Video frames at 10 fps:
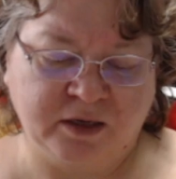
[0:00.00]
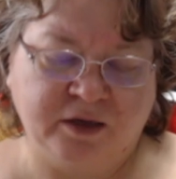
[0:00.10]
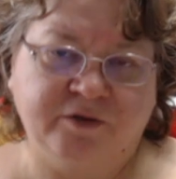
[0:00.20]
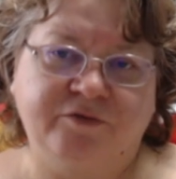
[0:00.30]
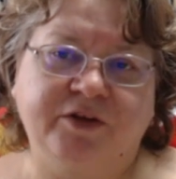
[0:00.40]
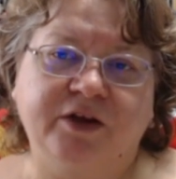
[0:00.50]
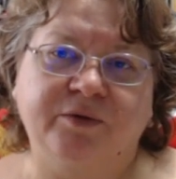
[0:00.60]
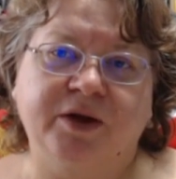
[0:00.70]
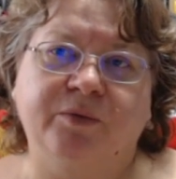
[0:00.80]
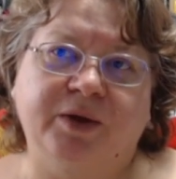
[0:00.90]

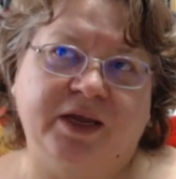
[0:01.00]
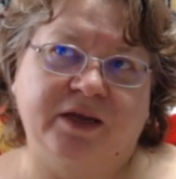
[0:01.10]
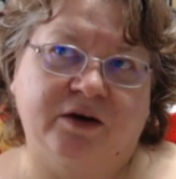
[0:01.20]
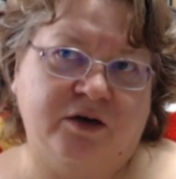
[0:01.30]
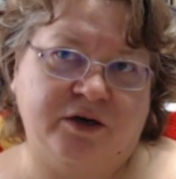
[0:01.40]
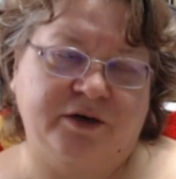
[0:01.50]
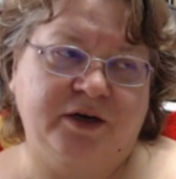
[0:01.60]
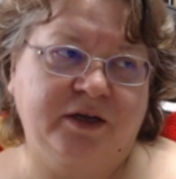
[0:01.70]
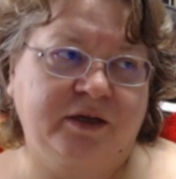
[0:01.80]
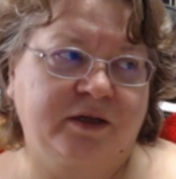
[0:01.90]
fingering weight
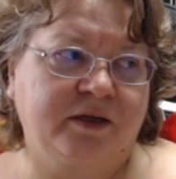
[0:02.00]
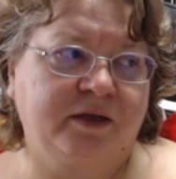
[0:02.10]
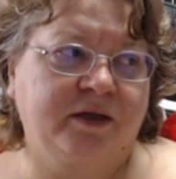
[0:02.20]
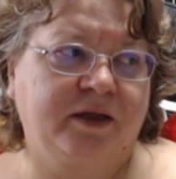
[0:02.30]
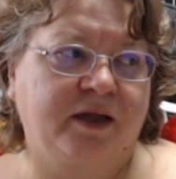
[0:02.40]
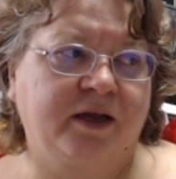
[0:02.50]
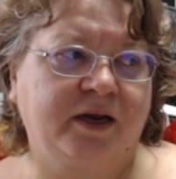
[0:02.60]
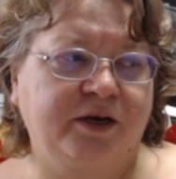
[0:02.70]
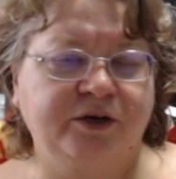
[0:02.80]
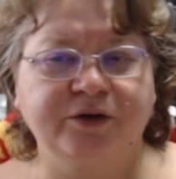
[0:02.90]
yarn, and I
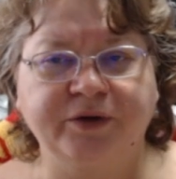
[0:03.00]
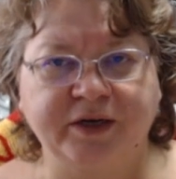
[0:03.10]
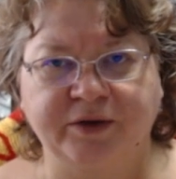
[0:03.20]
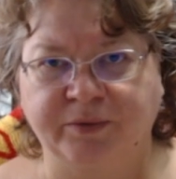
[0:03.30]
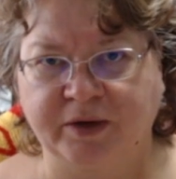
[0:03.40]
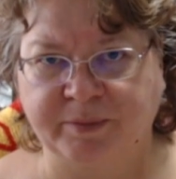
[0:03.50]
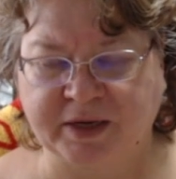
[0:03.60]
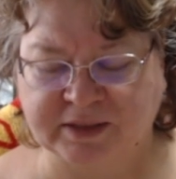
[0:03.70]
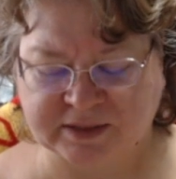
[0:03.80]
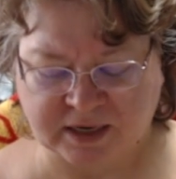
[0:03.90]
knew I didn't want to
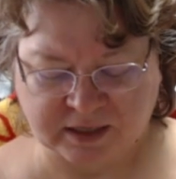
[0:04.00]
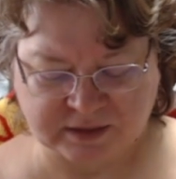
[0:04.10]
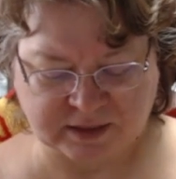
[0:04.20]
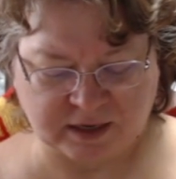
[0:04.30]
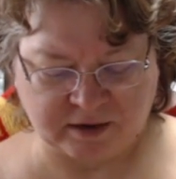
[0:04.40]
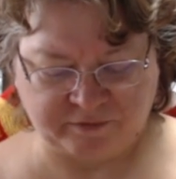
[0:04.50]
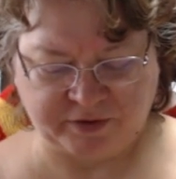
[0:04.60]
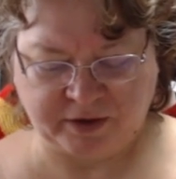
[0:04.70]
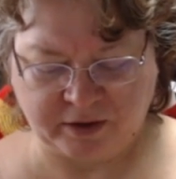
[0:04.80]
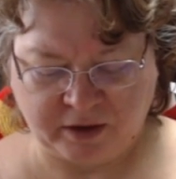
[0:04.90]
make socks out of
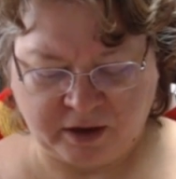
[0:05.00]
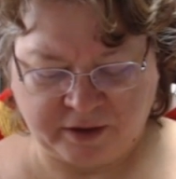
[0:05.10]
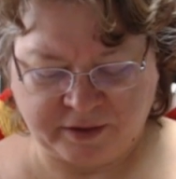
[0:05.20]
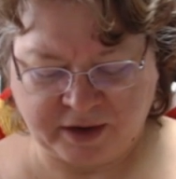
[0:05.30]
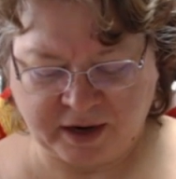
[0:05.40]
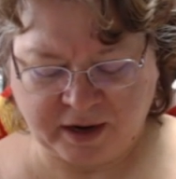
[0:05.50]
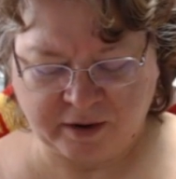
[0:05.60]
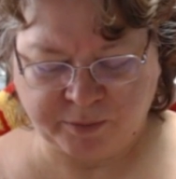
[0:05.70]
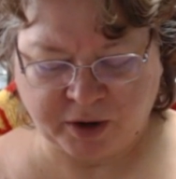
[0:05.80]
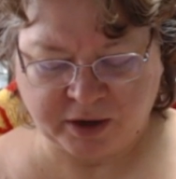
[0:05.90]
it, that I
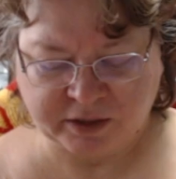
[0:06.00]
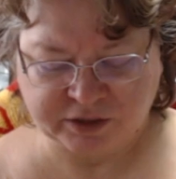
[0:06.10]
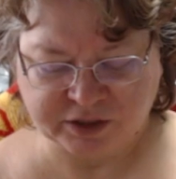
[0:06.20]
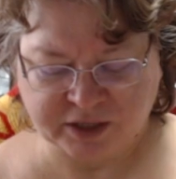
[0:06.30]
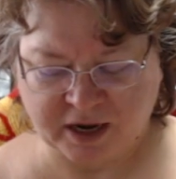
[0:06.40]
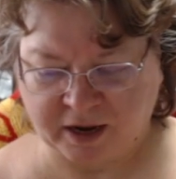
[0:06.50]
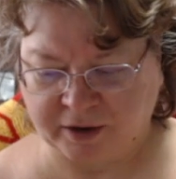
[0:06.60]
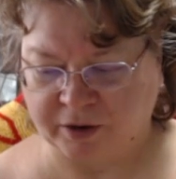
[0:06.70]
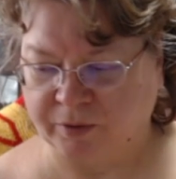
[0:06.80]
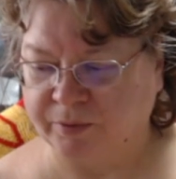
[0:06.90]
had bought in
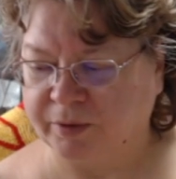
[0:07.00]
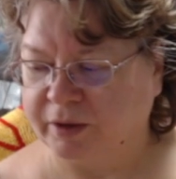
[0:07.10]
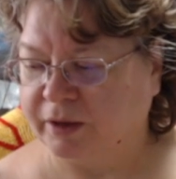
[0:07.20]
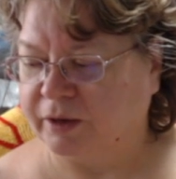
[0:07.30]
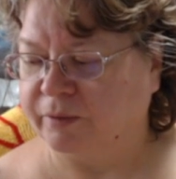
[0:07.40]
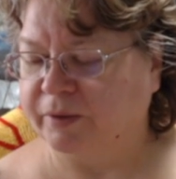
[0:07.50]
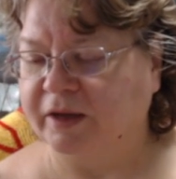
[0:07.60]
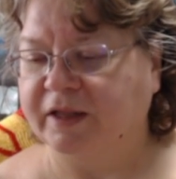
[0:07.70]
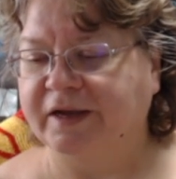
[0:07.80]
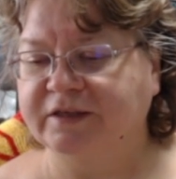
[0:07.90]
Chicago. Well,
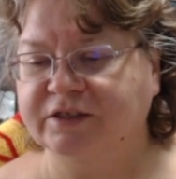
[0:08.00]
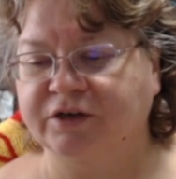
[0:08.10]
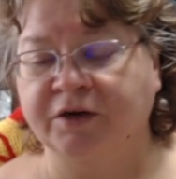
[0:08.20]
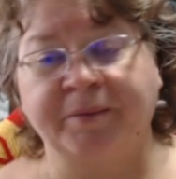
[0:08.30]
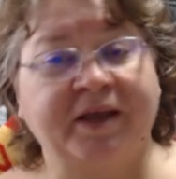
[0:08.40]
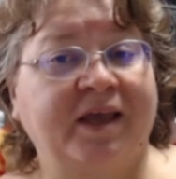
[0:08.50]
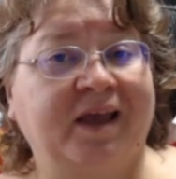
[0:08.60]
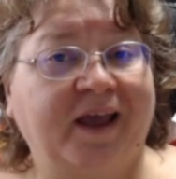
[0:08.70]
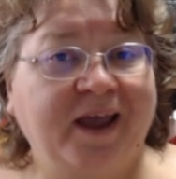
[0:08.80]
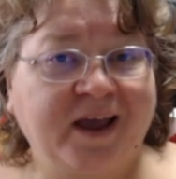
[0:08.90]
I started making
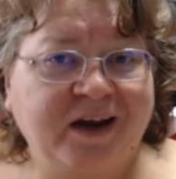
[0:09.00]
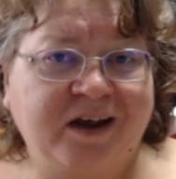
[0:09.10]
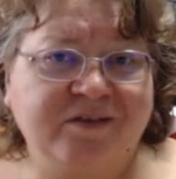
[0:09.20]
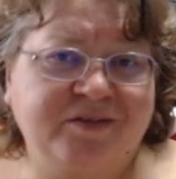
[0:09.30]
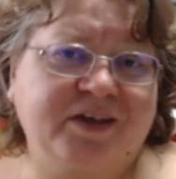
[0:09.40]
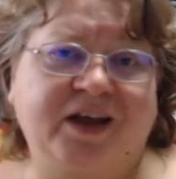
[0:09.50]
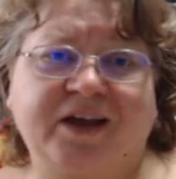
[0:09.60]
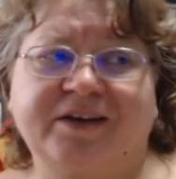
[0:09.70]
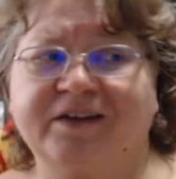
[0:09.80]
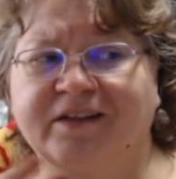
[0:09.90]
a hat out of it. I
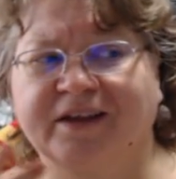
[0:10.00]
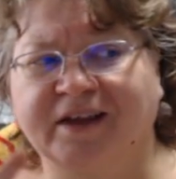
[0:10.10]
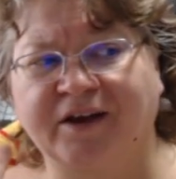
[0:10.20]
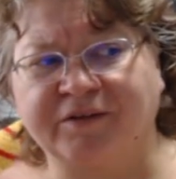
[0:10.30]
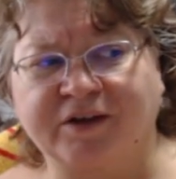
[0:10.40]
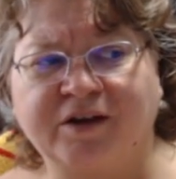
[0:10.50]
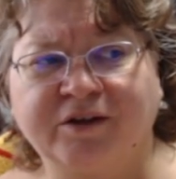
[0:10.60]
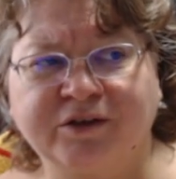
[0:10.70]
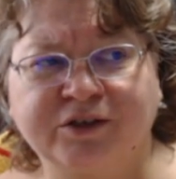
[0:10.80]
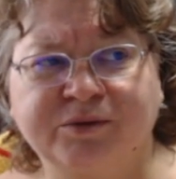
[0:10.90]
didn't like how the
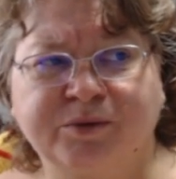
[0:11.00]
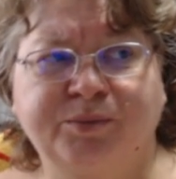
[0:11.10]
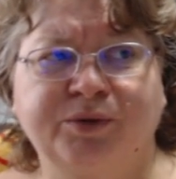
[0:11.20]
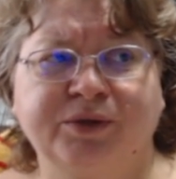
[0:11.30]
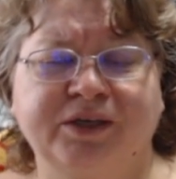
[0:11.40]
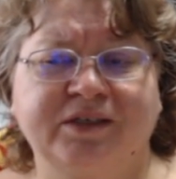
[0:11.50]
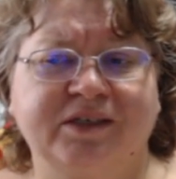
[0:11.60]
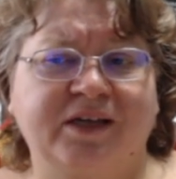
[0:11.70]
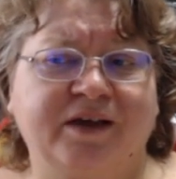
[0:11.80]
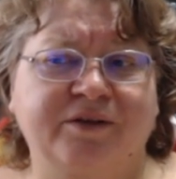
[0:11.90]
colors were pulling
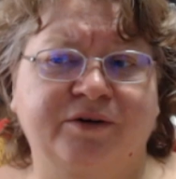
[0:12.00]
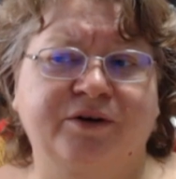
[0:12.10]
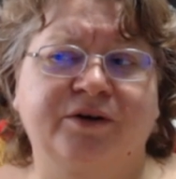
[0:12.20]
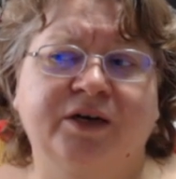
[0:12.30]
together,